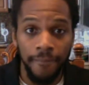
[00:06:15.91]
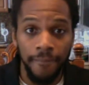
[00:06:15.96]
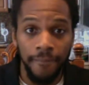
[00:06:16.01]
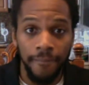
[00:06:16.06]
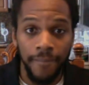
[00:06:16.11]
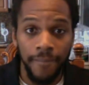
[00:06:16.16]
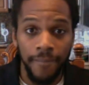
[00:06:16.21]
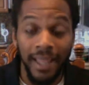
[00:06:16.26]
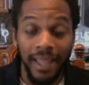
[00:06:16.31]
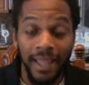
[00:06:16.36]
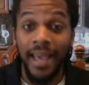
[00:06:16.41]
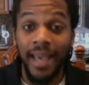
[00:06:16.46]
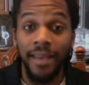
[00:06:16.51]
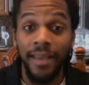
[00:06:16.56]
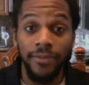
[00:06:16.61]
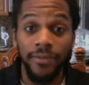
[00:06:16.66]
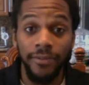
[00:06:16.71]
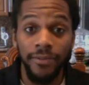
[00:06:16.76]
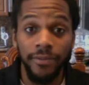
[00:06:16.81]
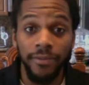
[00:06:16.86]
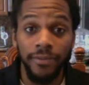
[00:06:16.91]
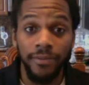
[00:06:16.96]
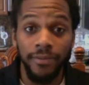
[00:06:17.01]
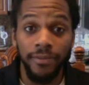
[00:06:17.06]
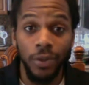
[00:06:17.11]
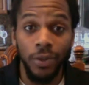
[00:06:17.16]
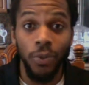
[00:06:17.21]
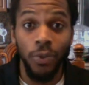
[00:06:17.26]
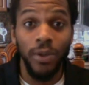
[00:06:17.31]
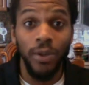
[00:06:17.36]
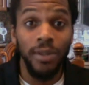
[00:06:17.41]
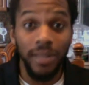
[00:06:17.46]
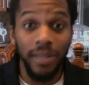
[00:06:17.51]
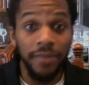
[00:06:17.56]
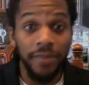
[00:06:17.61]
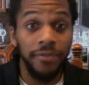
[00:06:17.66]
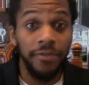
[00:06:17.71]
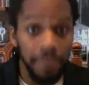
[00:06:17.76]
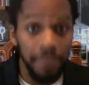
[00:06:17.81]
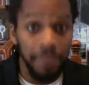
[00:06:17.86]
life will
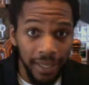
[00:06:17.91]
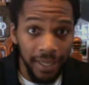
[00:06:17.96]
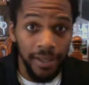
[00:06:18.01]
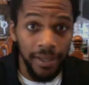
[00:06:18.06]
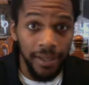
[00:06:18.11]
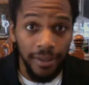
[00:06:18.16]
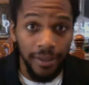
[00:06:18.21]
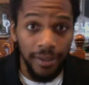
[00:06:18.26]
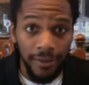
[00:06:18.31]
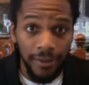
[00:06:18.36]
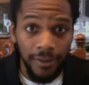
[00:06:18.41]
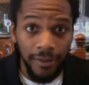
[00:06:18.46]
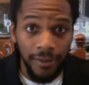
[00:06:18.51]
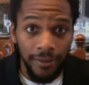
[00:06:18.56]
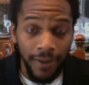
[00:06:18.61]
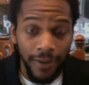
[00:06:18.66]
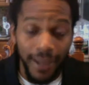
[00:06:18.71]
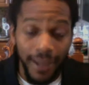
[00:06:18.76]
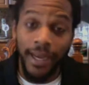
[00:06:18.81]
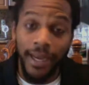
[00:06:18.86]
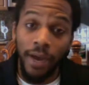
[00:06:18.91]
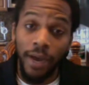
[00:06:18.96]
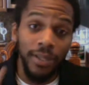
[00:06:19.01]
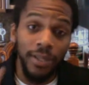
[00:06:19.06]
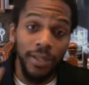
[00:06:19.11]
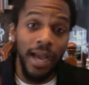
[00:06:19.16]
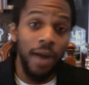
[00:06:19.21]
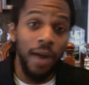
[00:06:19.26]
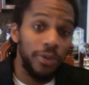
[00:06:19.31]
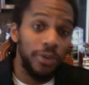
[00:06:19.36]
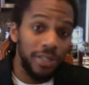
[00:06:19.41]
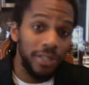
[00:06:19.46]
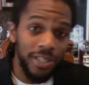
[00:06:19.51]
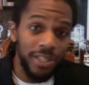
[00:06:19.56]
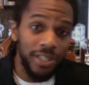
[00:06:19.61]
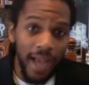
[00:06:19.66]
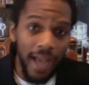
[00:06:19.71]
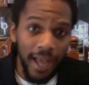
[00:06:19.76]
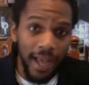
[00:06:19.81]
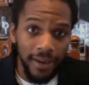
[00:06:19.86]
live me, right? And I only got one
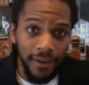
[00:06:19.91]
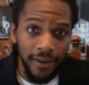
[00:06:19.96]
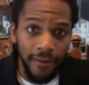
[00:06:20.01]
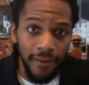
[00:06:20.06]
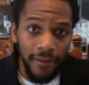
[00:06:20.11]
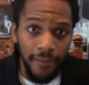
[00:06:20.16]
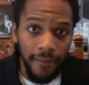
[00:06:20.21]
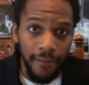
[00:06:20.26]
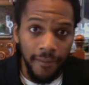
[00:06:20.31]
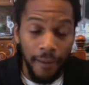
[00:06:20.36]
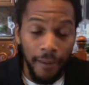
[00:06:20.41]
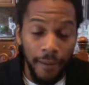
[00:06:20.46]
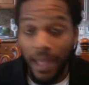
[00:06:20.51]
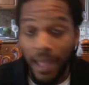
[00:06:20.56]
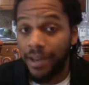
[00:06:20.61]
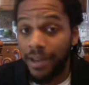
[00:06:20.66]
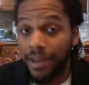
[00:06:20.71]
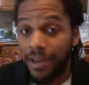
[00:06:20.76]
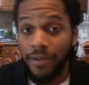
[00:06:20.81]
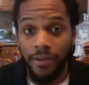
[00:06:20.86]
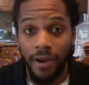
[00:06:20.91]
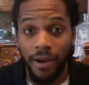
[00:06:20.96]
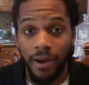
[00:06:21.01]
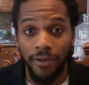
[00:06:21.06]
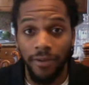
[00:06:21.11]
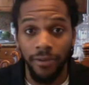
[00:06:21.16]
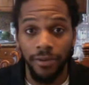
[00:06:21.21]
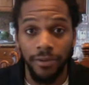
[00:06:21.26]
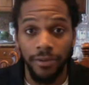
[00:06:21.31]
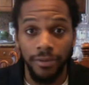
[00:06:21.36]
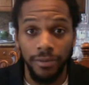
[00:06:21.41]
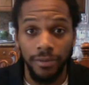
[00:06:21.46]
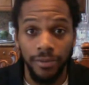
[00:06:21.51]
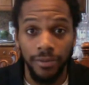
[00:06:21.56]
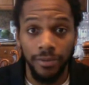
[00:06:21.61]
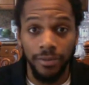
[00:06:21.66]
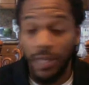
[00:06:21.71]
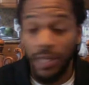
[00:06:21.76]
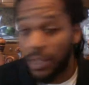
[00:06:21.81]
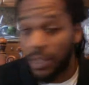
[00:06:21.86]
shot. I'm not here forever.
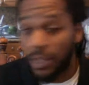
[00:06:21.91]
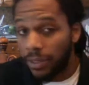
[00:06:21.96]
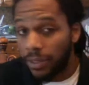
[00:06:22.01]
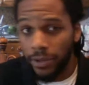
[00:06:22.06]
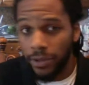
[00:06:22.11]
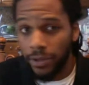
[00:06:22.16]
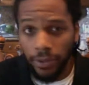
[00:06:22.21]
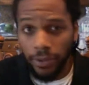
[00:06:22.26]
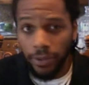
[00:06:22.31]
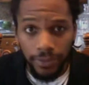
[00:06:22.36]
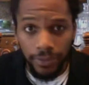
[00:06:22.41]
Neither are you.